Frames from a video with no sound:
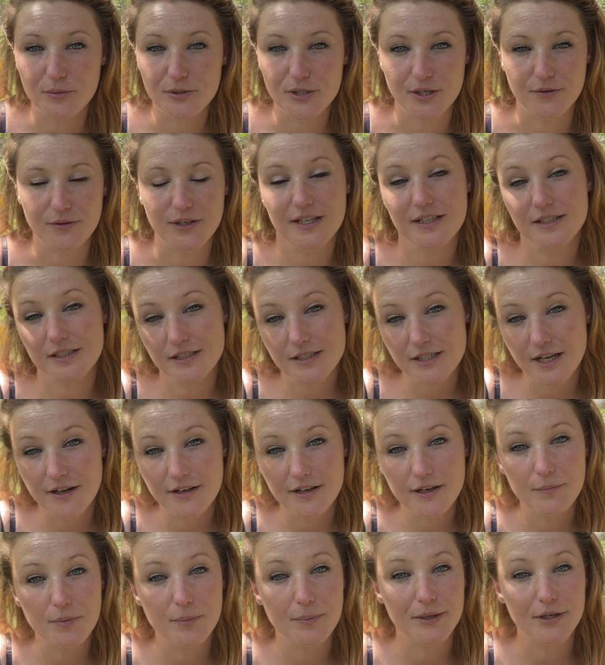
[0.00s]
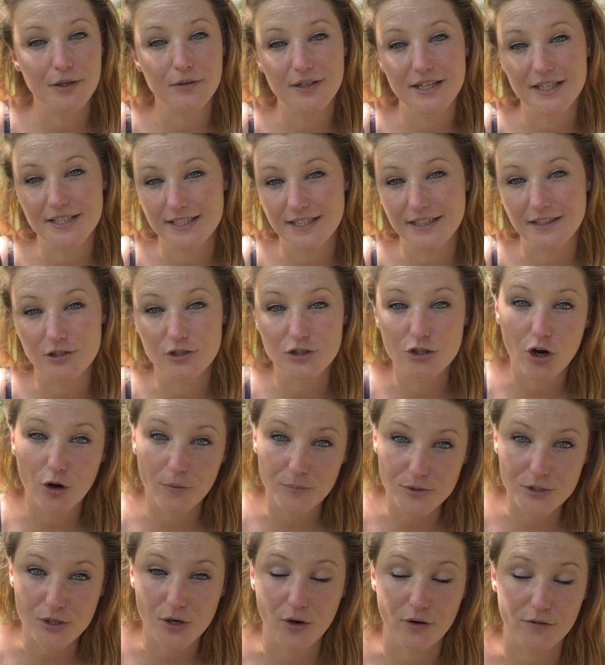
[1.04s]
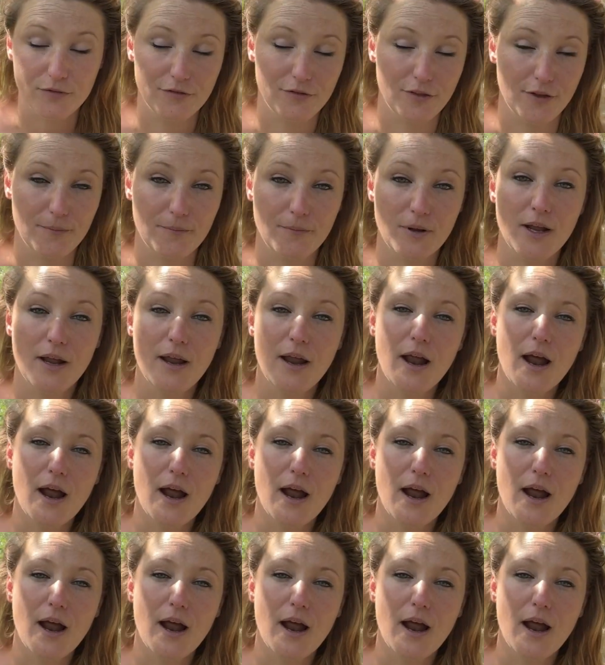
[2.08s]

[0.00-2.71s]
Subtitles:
so it is a turnip, but you're eating the tops of them.